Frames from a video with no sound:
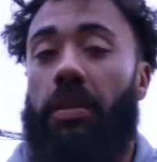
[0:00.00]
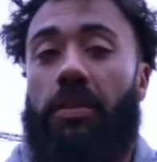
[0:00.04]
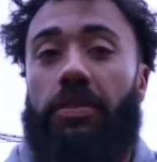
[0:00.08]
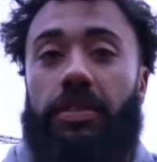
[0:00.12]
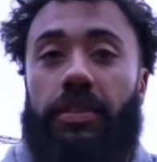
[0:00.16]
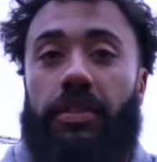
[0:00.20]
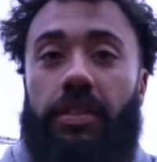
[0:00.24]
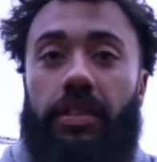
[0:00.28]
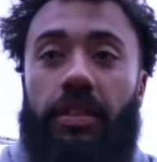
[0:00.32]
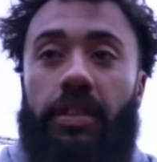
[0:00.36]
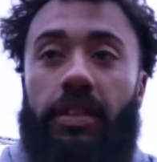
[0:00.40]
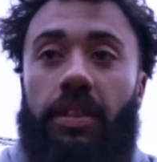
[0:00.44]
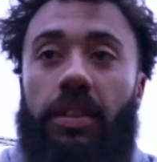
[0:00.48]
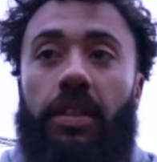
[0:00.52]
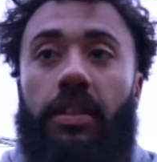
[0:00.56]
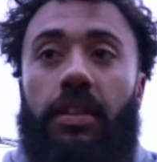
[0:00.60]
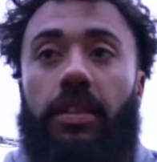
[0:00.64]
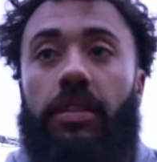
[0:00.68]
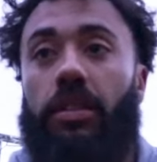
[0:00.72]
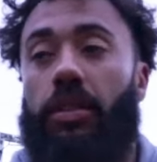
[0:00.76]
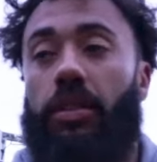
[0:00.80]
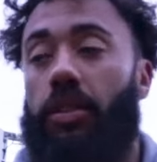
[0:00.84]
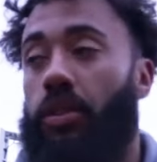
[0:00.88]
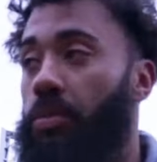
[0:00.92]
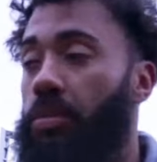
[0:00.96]
Obviously
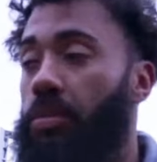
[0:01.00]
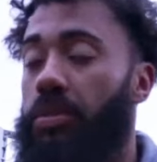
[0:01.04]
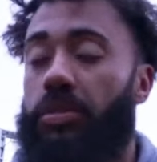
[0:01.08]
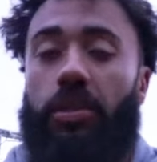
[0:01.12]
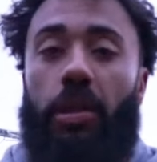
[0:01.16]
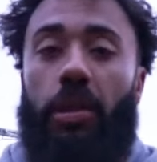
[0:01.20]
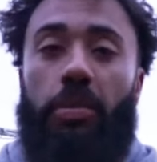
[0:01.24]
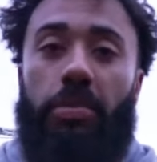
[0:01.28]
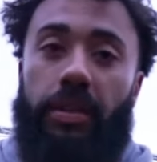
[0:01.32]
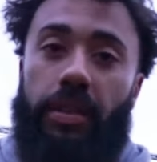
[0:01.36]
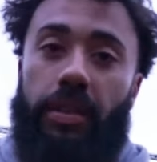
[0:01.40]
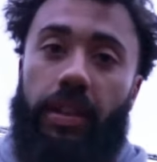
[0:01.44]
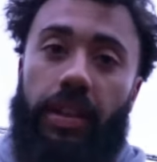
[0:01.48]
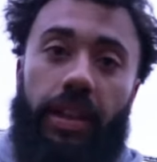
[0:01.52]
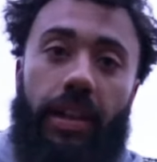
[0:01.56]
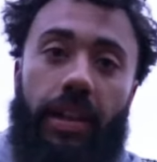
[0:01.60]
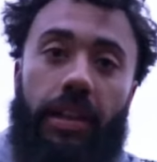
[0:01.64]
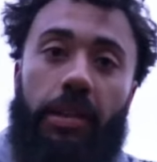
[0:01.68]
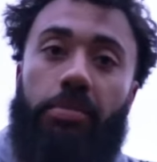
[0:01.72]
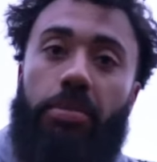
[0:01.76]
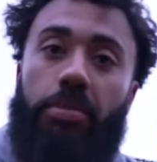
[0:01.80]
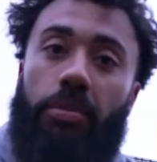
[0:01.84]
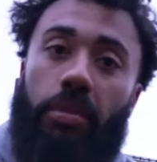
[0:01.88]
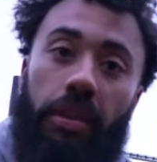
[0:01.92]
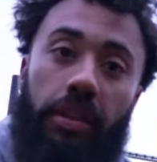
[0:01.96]
the club was top of the league
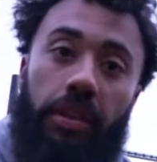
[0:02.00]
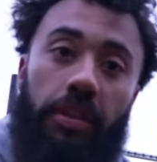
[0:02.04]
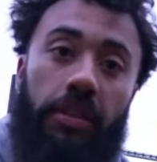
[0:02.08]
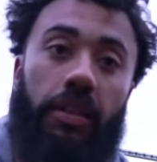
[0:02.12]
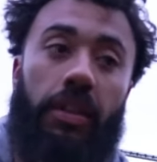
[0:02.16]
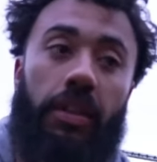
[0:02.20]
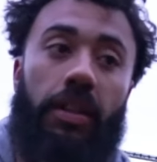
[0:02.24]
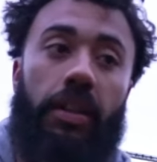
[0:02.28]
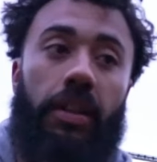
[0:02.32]
at the point,